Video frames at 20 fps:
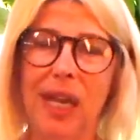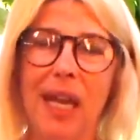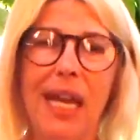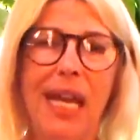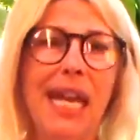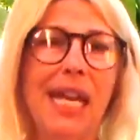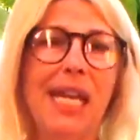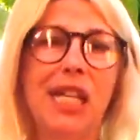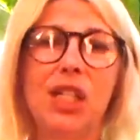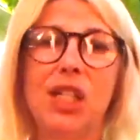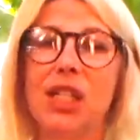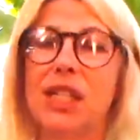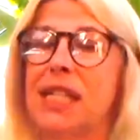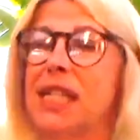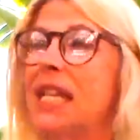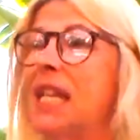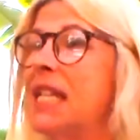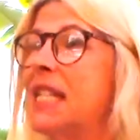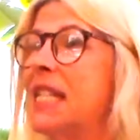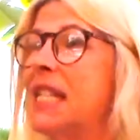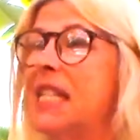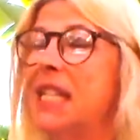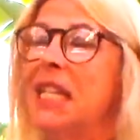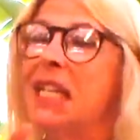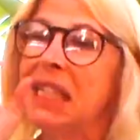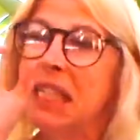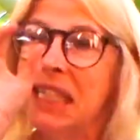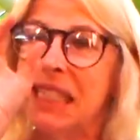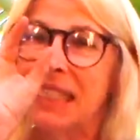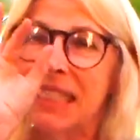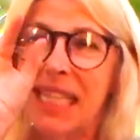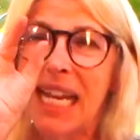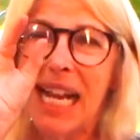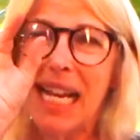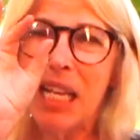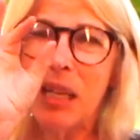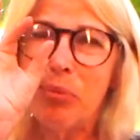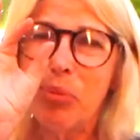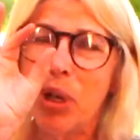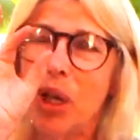He can just see a little
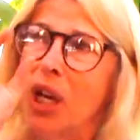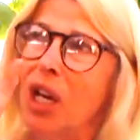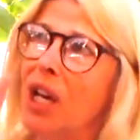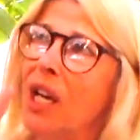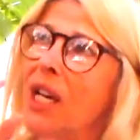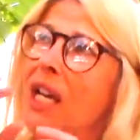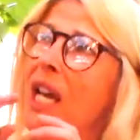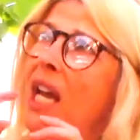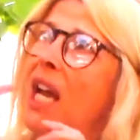tiny bird